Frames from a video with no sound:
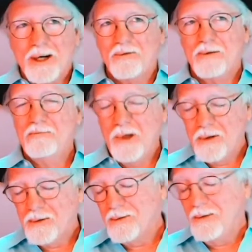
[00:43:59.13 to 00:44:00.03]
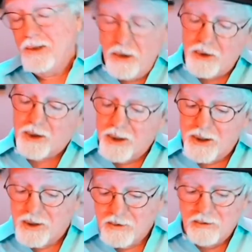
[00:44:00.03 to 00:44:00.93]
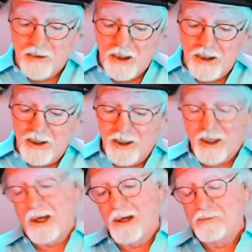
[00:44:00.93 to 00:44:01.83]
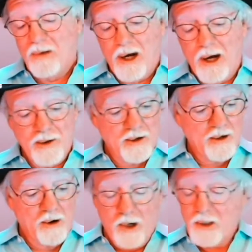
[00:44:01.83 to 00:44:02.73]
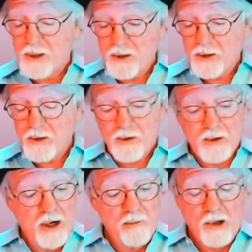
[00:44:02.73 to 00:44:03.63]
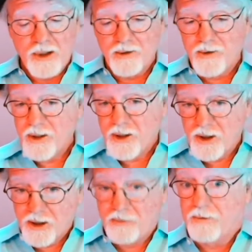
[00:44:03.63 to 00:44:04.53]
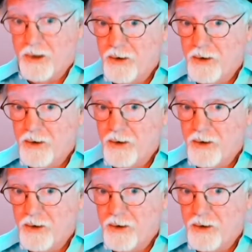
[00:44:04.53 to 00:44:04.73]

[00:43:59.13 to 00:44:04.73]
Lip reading: of the mute usage would be indicated by the arranger, or how much of it is just